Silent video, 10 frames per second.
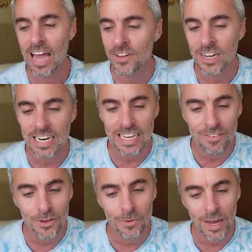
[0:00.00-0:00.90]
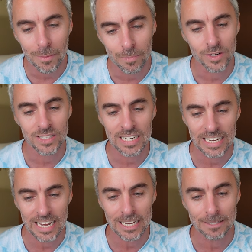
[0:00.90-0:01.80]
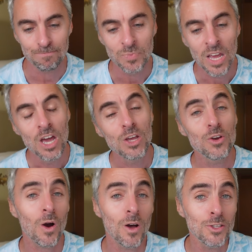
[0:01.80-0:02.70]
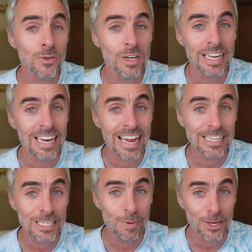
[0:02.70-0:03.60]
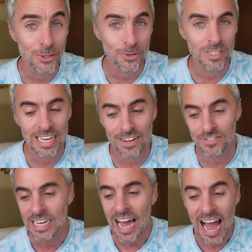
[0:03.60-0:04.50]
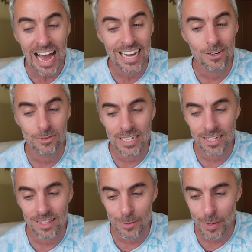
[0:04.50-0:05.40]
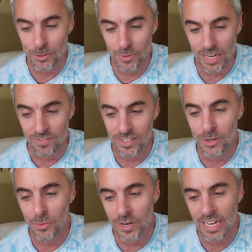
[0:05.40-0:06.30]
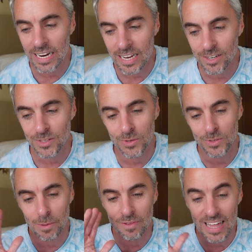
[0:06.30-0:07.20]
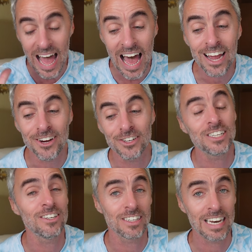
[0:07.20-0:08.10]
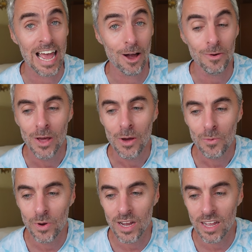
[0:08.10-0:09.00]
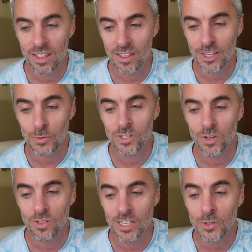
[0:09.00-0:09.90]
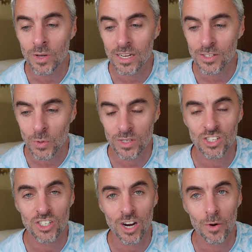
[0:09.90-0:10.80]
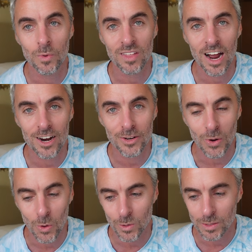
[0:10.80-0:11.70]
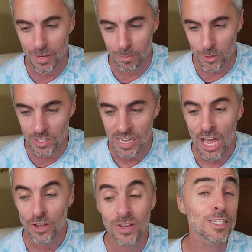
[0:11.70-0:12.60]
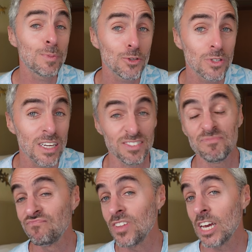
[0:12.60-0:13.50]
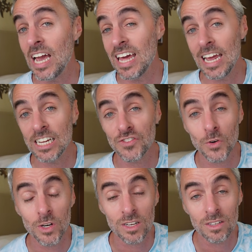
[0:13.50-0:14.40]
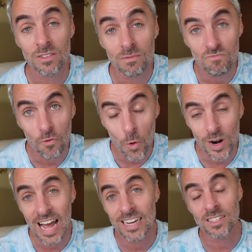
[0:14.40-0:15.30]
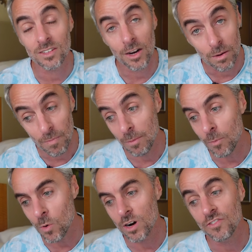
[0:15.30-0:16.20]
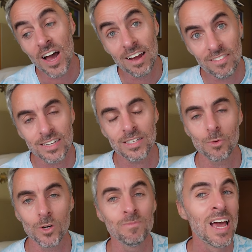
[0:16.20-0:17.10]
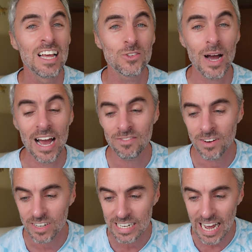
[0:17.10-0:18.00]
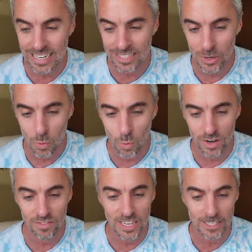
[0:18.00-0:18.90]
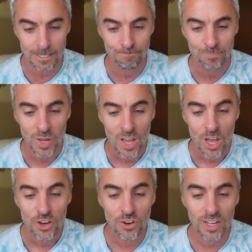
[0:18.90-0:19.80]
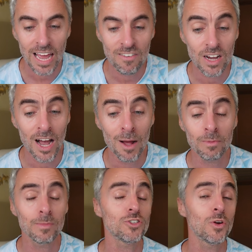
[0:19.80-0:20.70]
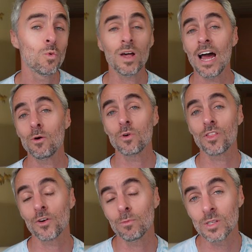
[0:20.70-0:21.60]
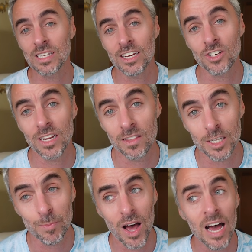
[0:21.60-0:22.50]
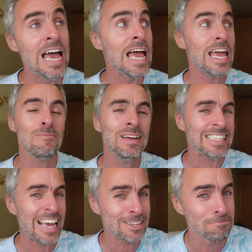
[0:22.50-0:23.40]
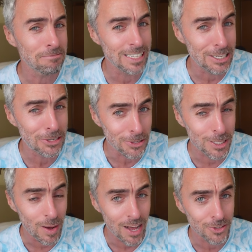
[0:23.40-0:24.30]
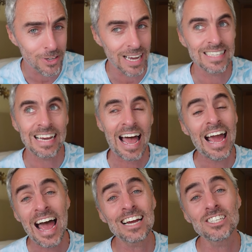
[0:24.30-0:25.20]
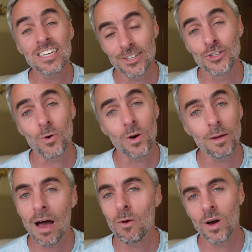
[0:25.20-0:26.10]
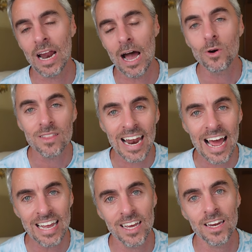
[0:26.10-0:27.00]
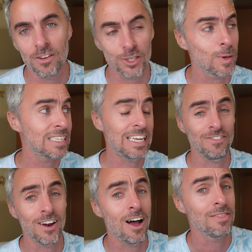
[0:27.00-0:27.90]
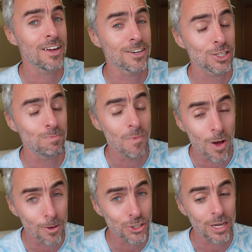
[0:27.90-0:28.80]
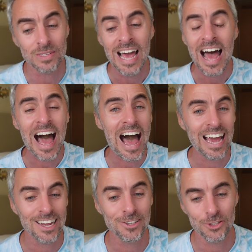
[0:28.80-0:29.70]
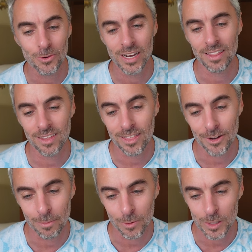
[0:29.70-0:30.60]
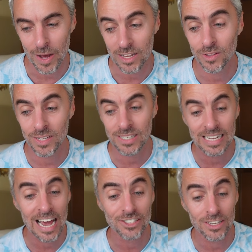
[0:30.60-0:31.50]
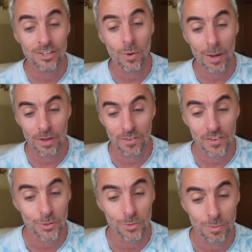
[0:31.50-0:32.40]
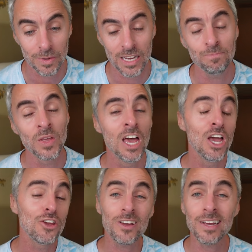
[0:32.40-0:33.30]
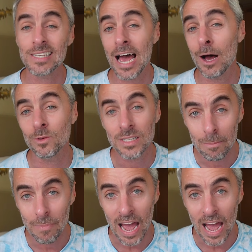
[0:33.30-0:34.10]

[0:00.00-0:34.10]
and they're going to give you a birthday cake. You're also going to get a special gift. I don't get the special gift. And so we're getting into some of the higher tier now with this one. So this one is going to start with our gold members. You get a special gift. Again, it's for 4 nights and more, or 5 nights and more. So I've never gotten one of these. You're going to have a complimentary 1-hour thermal session in the spa. MSC has really good spas, you guys. Like, I actually enjoy my 1 hour that I get in their spas. Even on their small ships, I enjoy the thermal spa. So this is actually quite beneficial to me. You're going to get towels and